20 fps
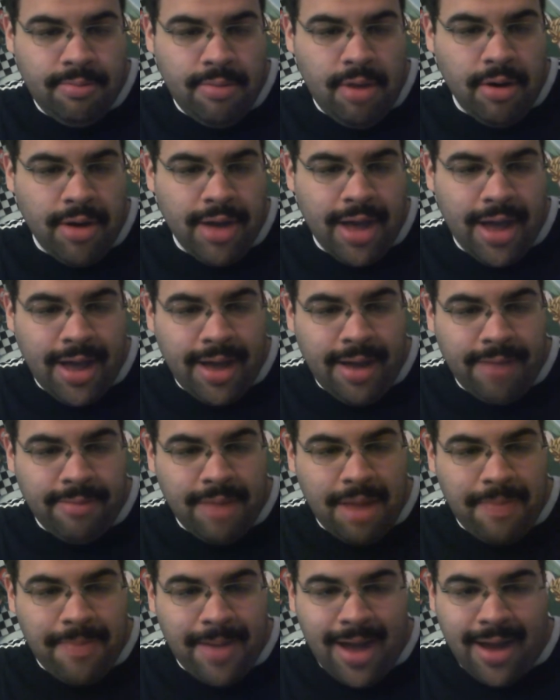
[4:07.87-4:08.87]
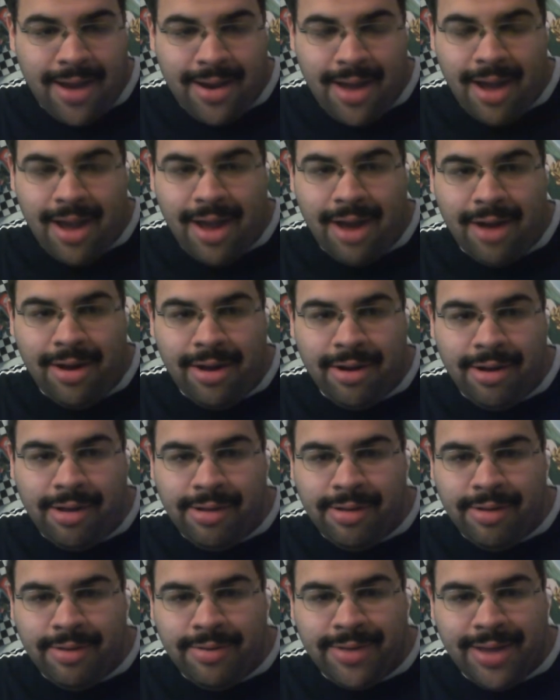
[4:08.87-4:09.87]
Okay, not bad. I I,
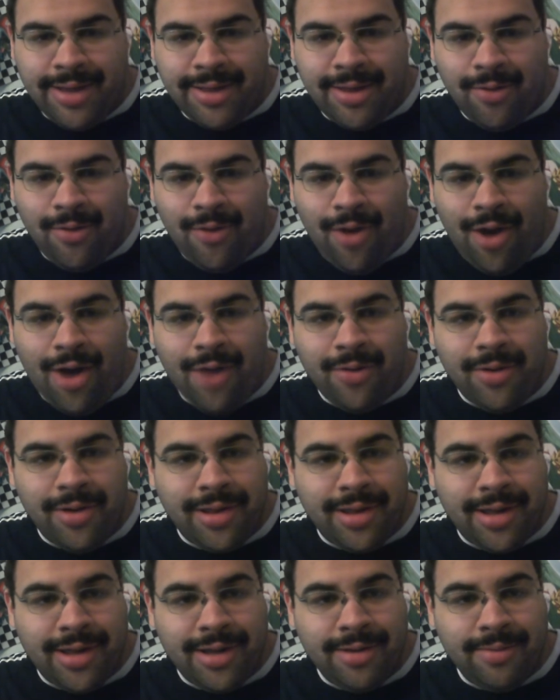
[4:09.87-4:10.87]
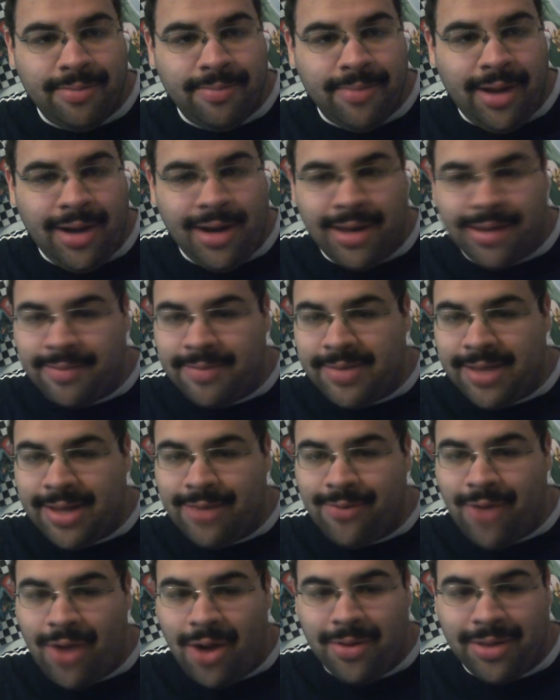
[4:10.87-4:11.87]
I don't see anything wrong with it, unless something
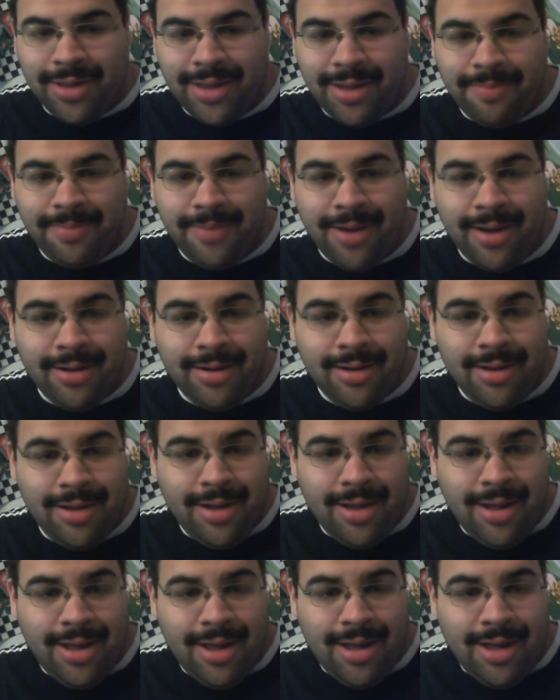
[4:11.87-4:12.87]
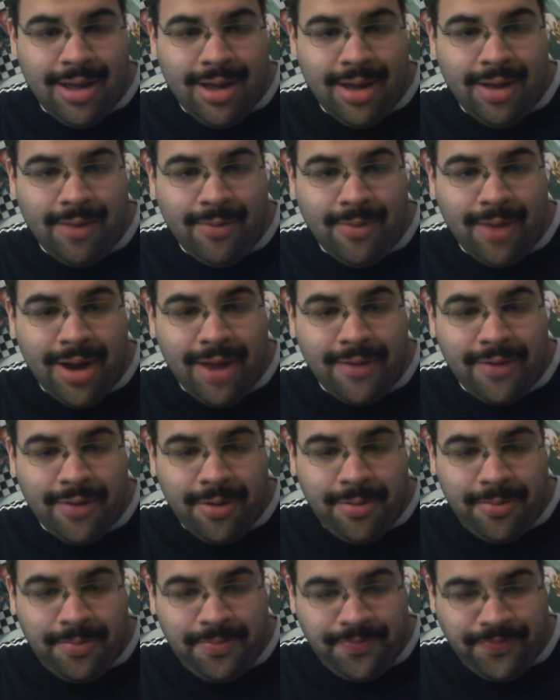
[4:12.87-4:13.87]
is wrong with it. But
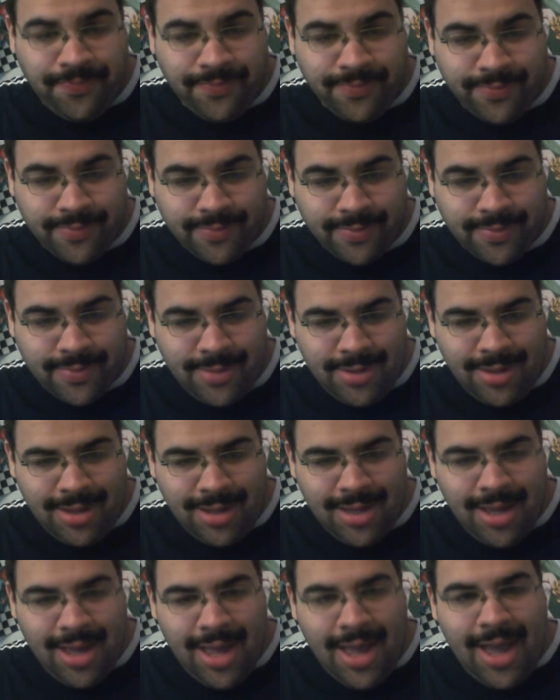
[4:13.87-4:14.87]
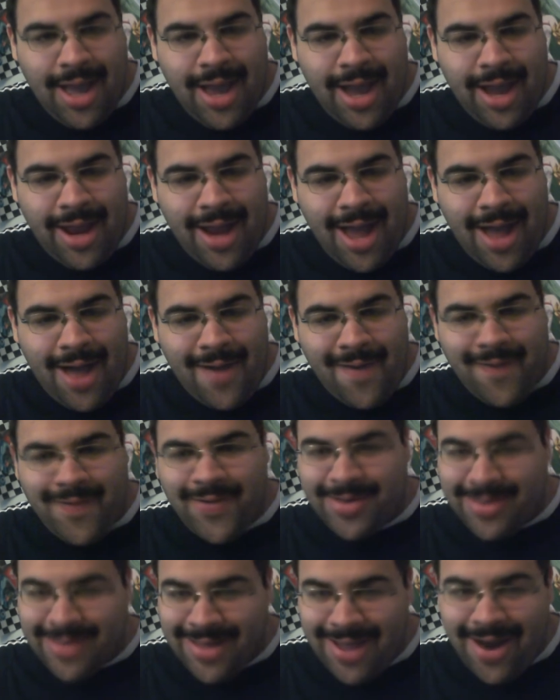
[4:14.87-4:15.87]
whatever. And now
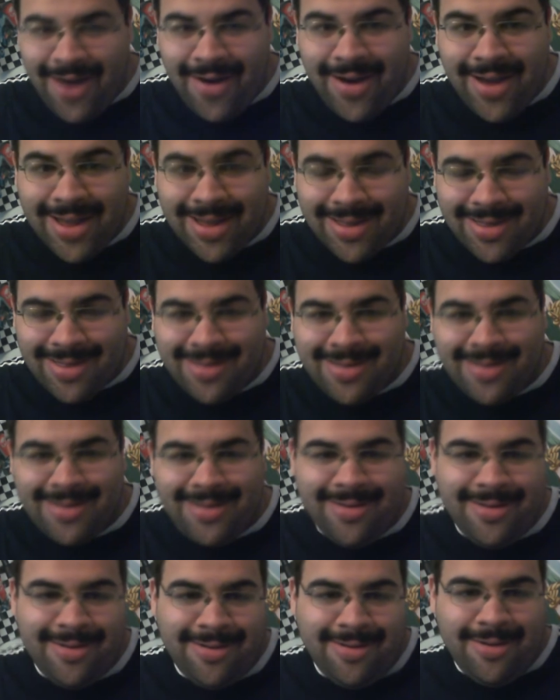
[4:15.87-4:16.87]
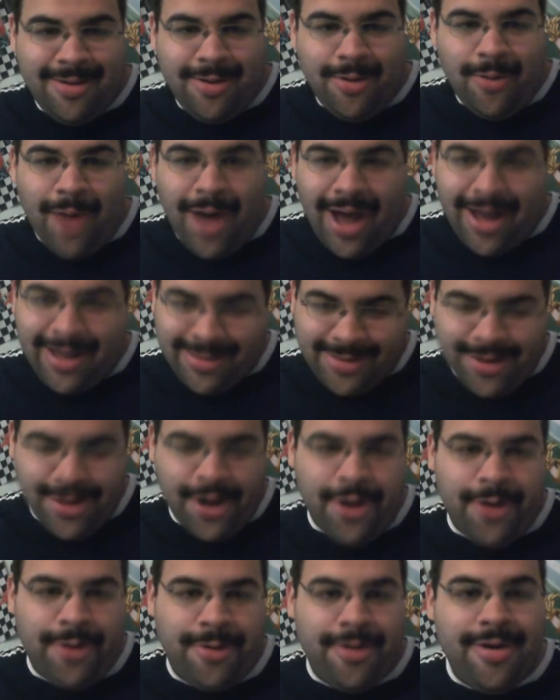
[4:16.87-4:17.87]
for Sirius. Why
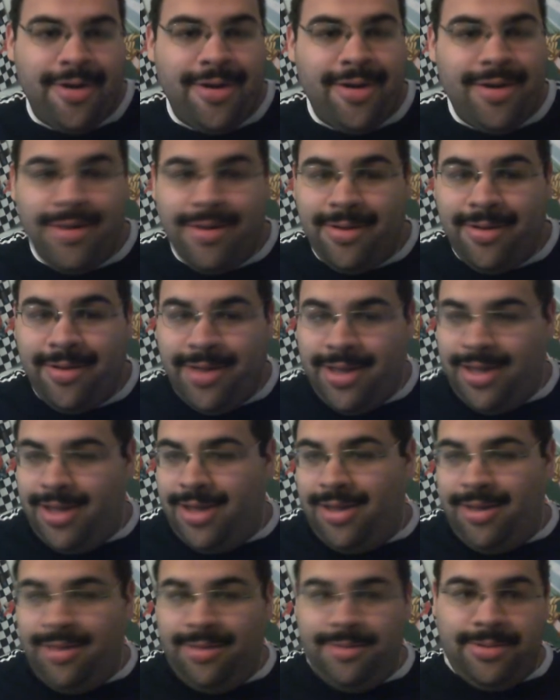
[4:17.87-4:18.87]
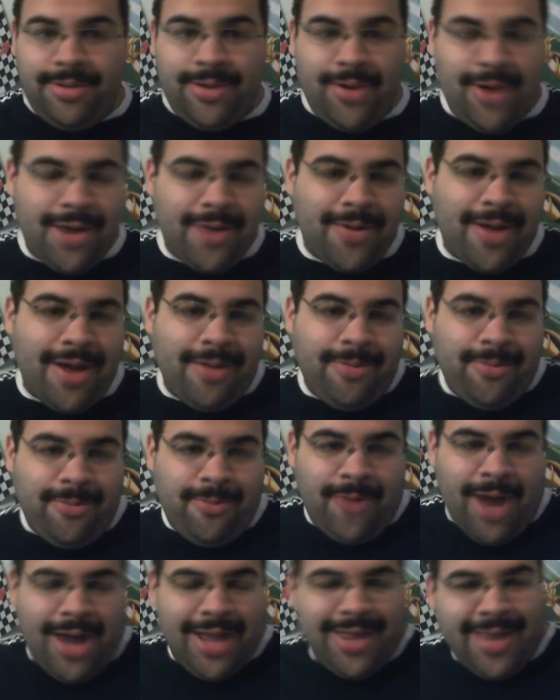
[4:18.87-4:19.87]
so? So anyway,
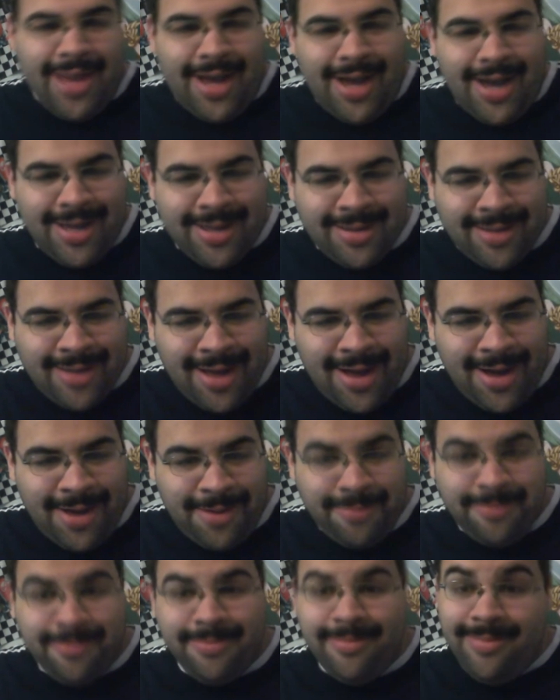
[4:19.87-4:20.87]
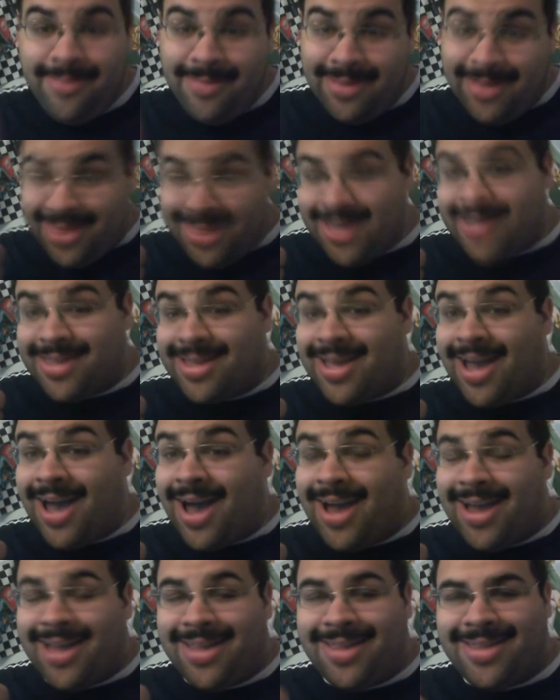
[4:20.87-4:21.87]
what does um this
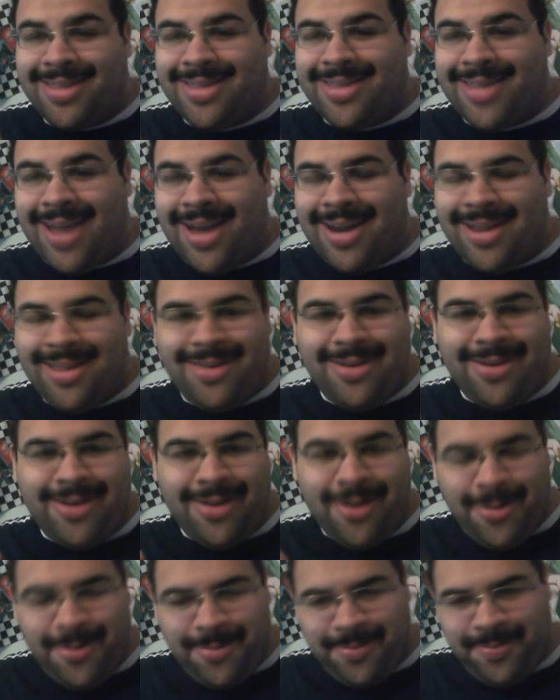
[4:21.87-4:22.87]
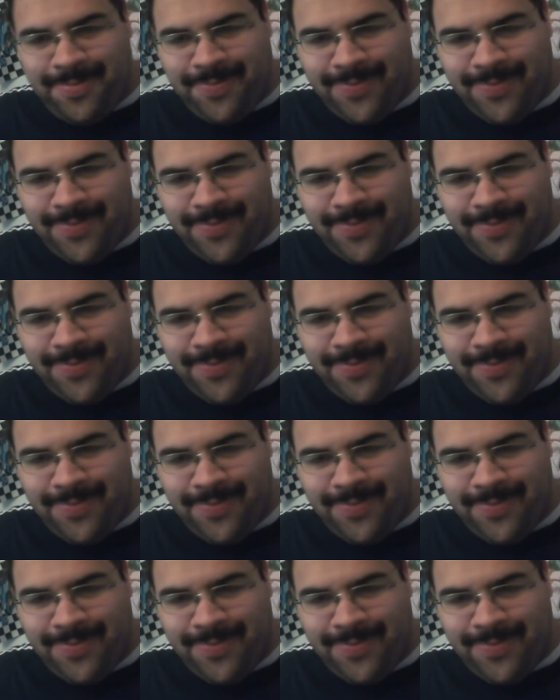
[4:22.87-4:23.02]
guy decided to do?